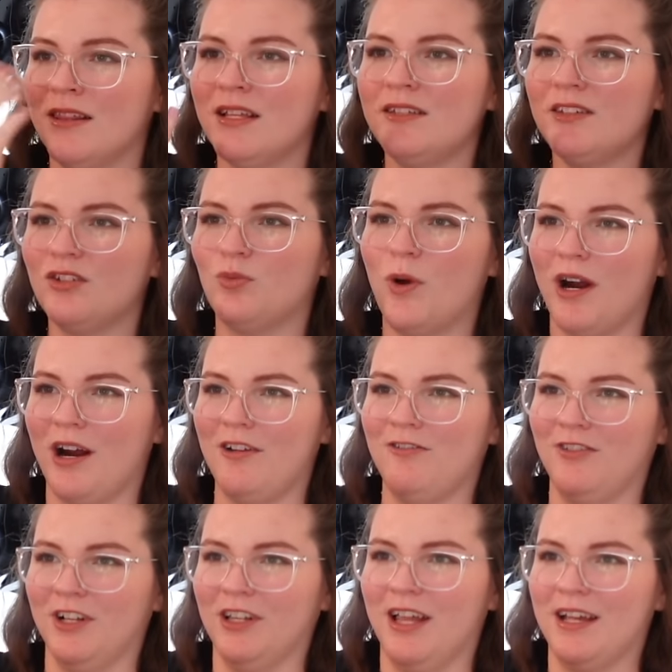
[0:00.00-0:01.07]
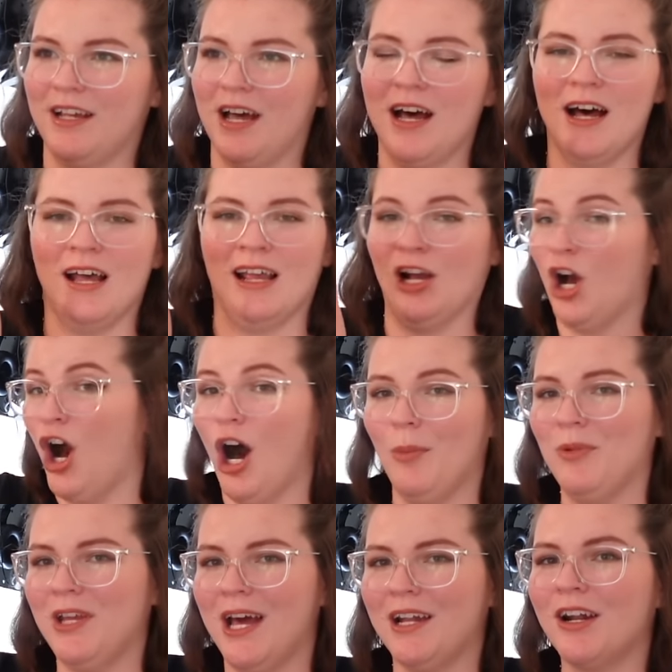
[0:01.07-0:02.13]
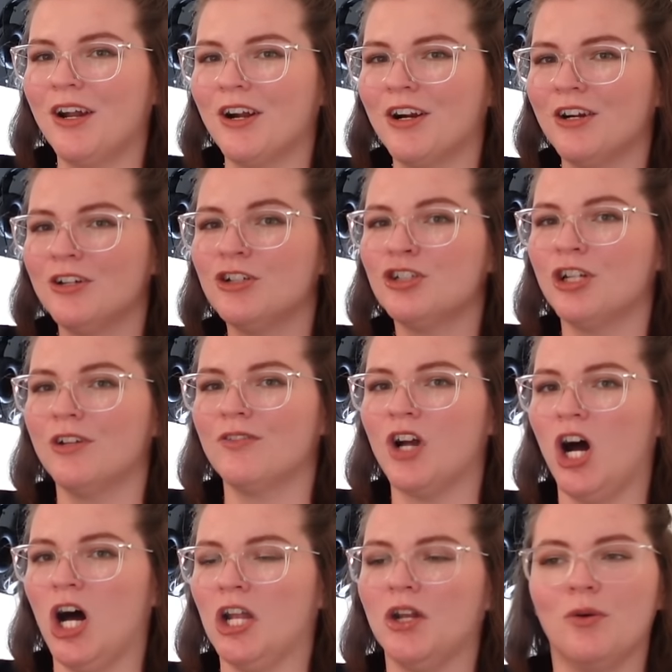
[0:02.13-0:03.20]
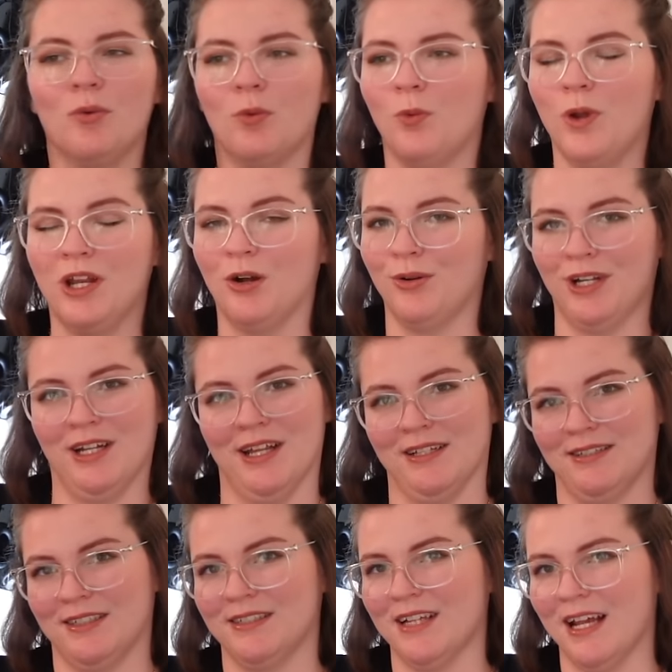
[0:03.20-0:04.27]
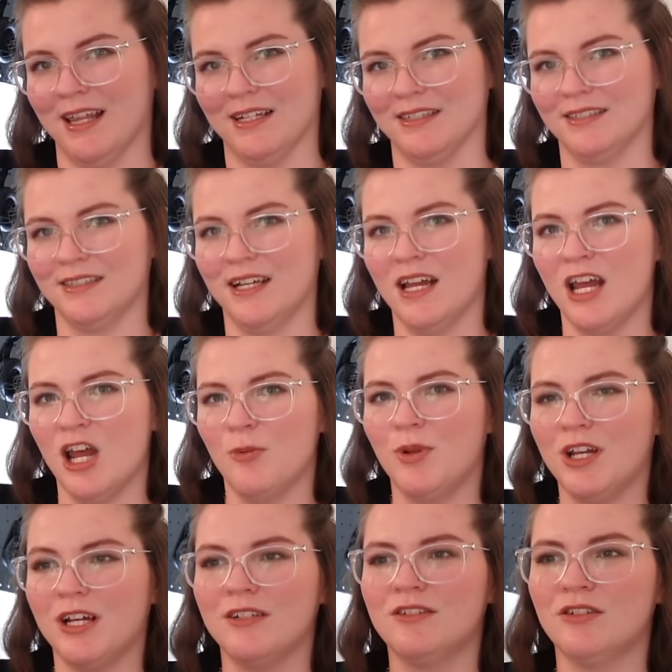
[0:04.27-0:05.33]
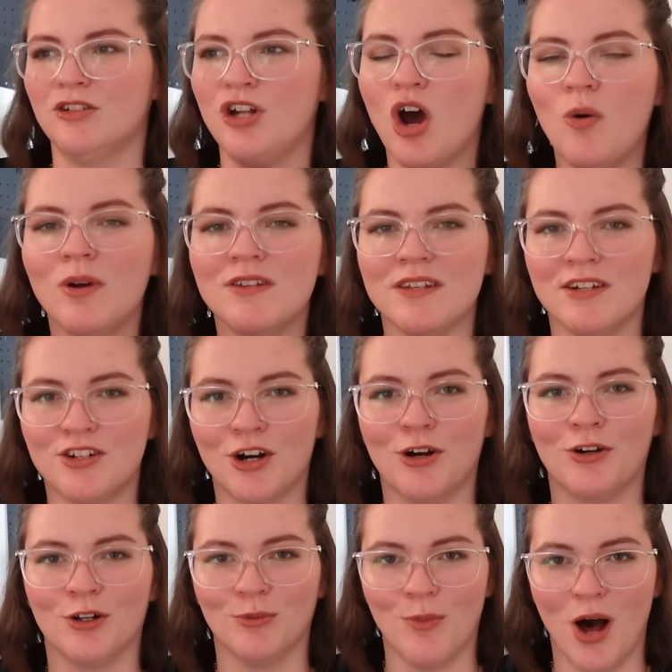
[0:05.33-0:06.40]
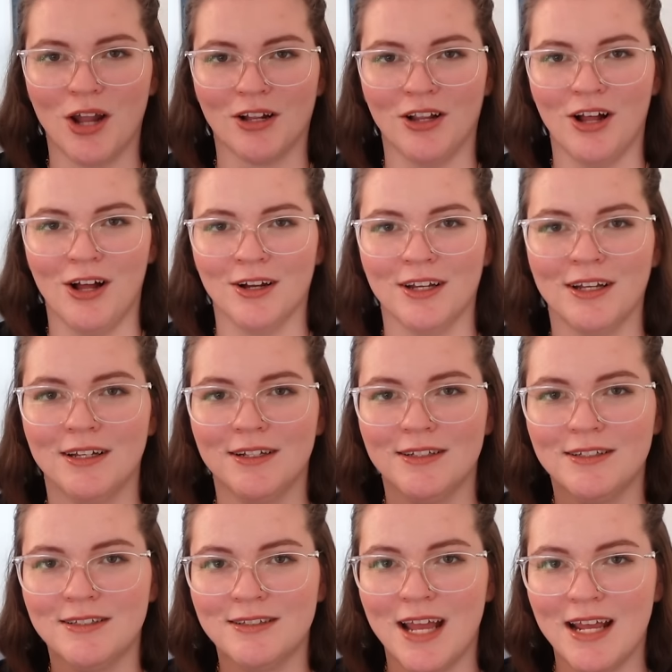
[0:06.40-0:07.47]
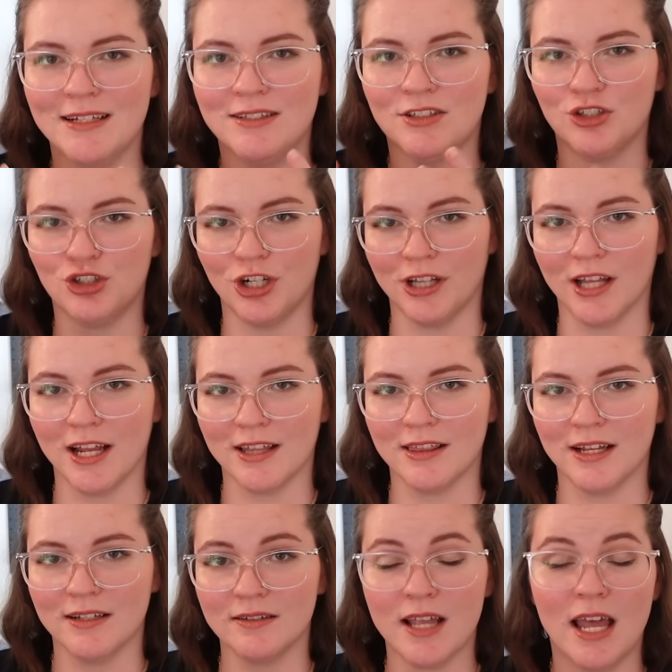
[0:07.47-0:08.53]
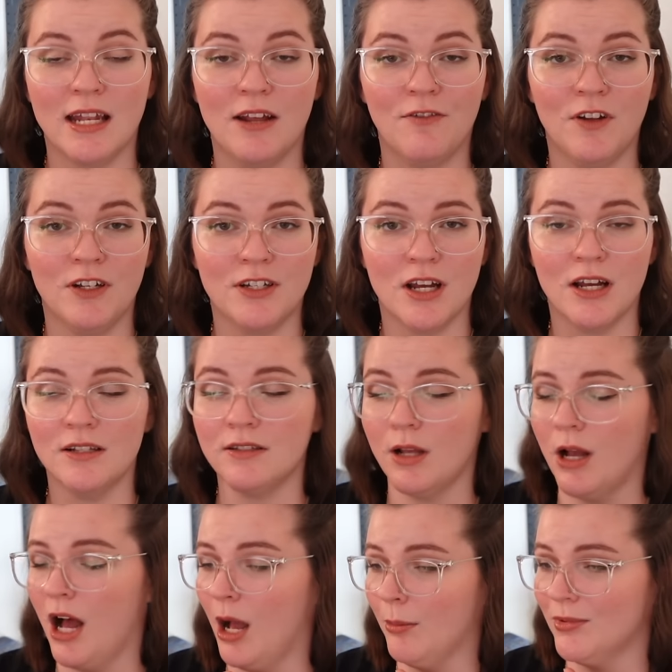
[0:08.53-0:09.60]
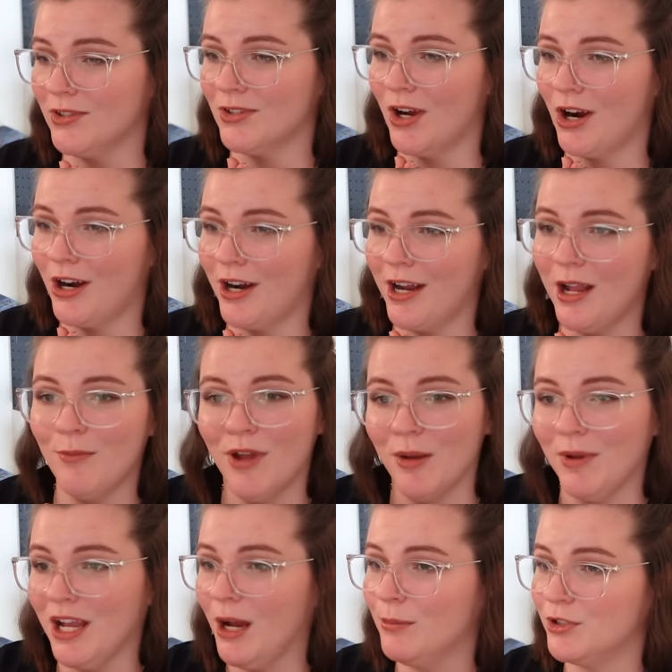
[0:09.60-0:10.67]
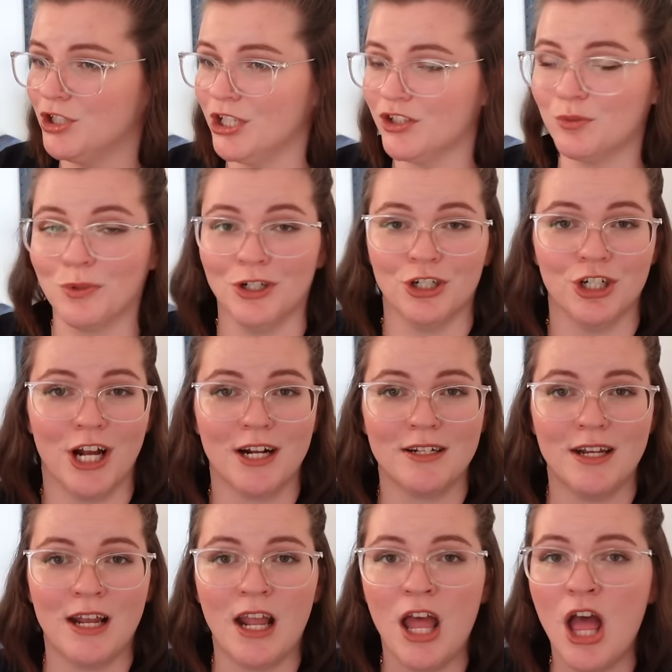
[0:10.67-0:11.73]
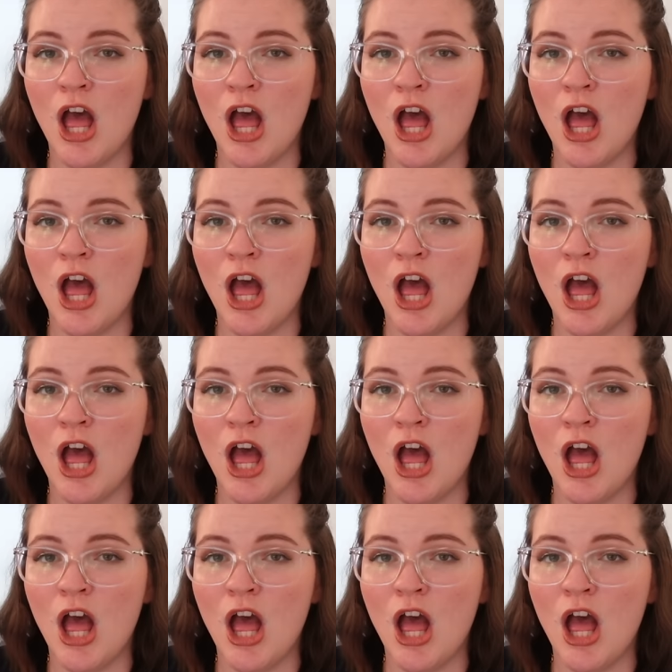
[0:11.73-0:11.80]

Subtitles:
This is where I feel like a copy editor should have gone, we don't need this to say this. Because no one's internal monologue says shit like this. And if it does, I'm sorry, maybe I'm just projecting.